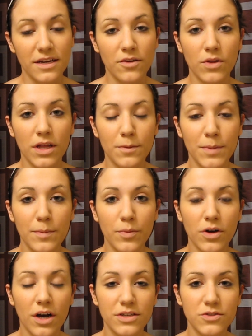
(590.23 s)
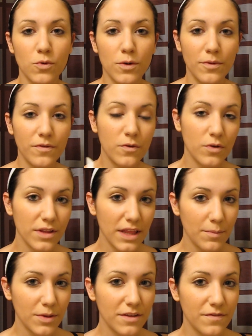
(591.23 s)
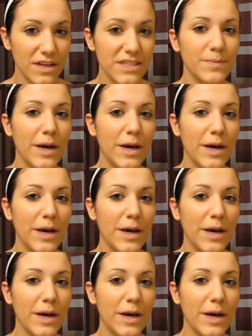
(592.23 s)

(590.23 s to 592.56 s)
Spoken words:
I know a lot of people contour before they put the face